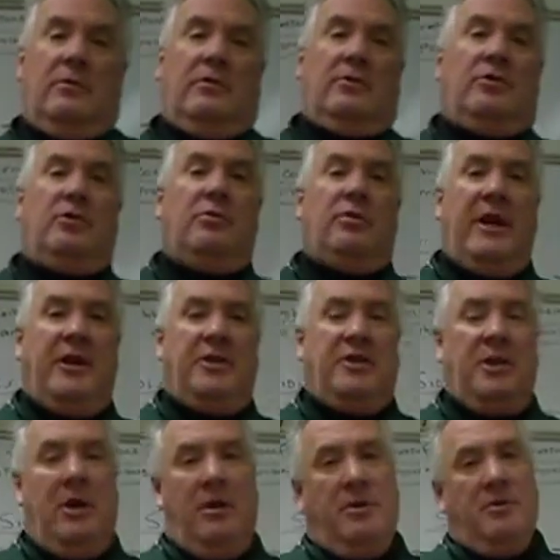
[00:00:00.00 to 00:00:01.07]
two
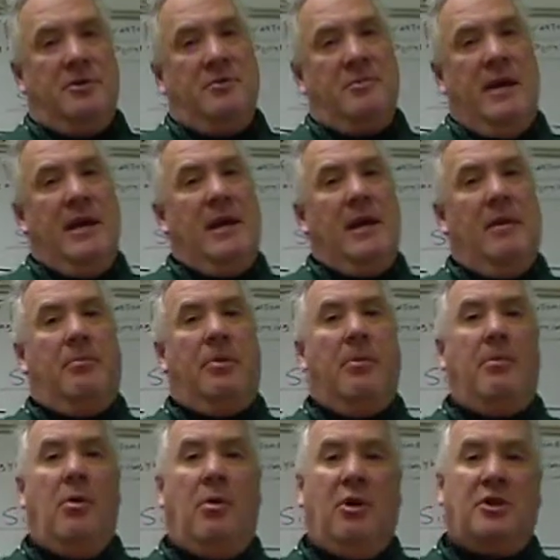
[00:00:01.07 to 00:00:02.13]
ratios making a
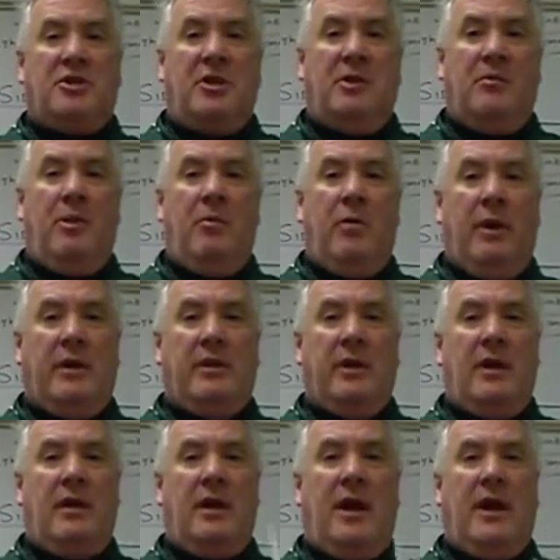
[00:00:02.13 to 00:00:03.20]
proportion. We worked
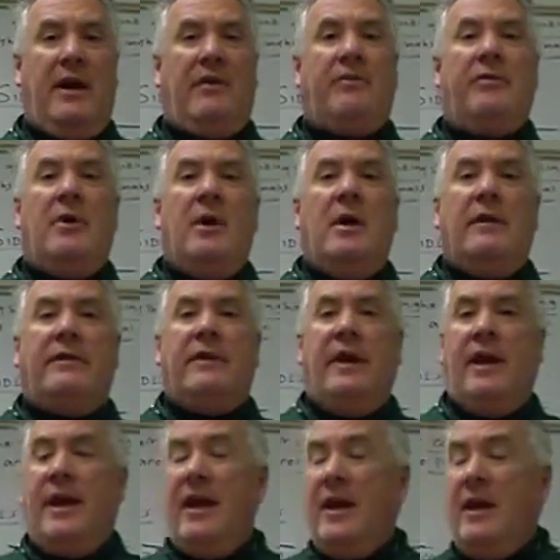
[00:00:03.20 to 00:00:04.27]
in class.
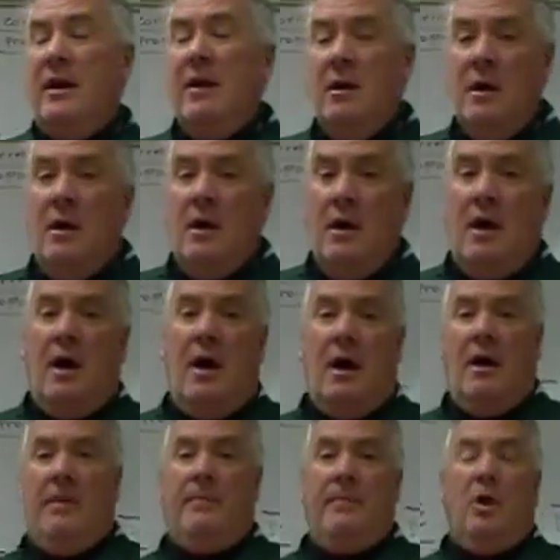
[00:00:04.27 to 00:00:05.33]
Today,
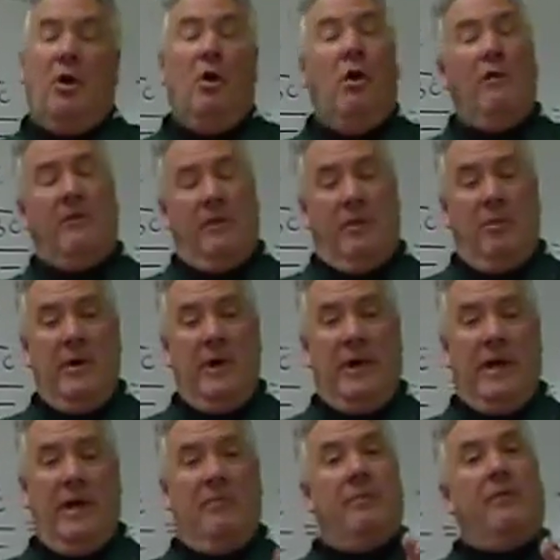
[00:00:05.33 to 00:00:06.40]
or over the
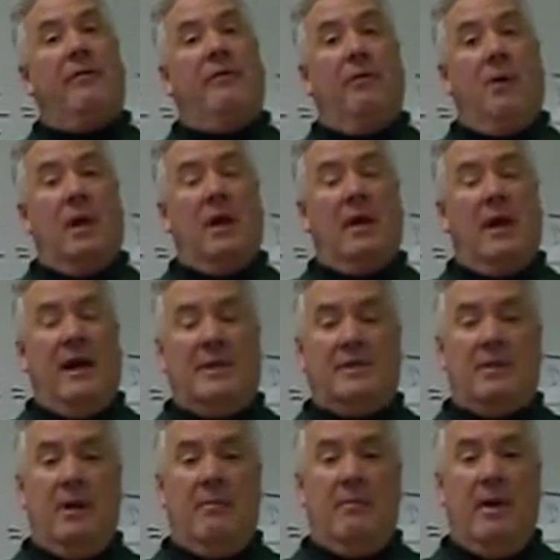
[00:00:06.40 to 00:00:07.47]
weekend before
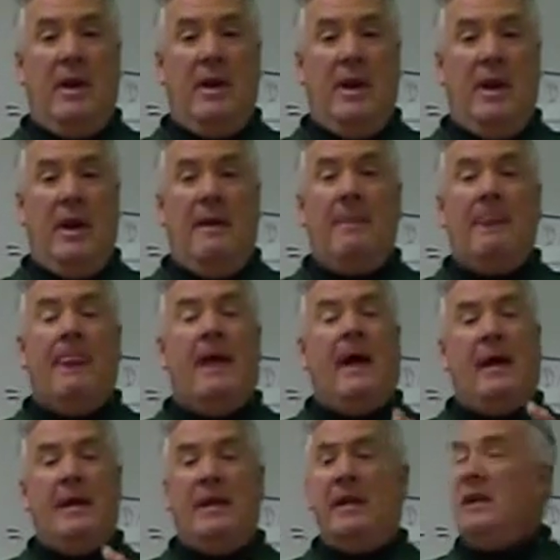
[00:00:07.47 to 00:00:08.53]
class on Monday,
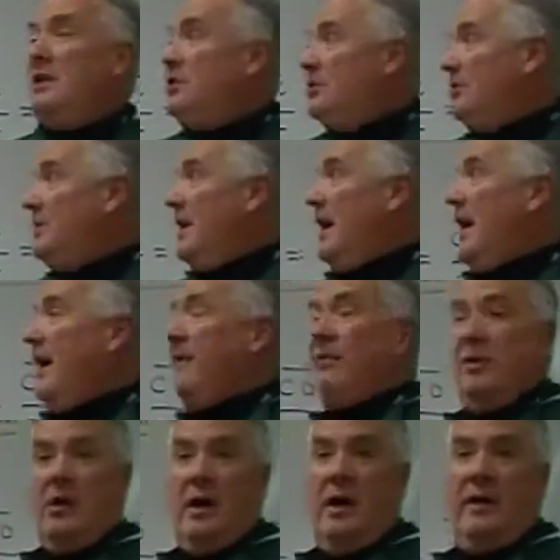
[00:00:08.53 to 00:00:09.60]
I need you to have
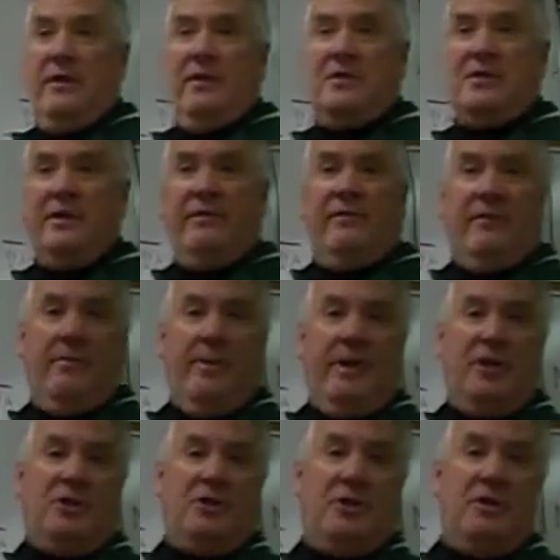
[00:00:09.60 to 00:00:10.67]
a lot of this
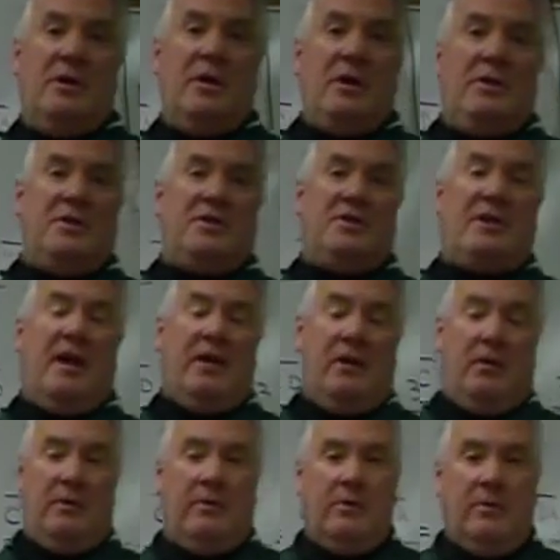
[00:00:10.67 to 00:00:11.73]
information
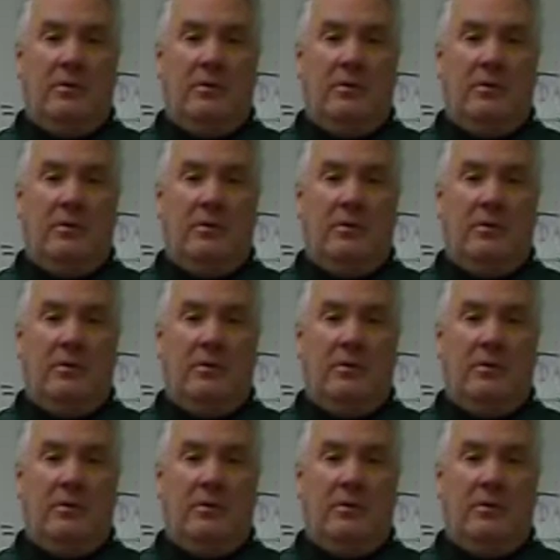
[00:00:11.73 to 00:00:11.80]
settled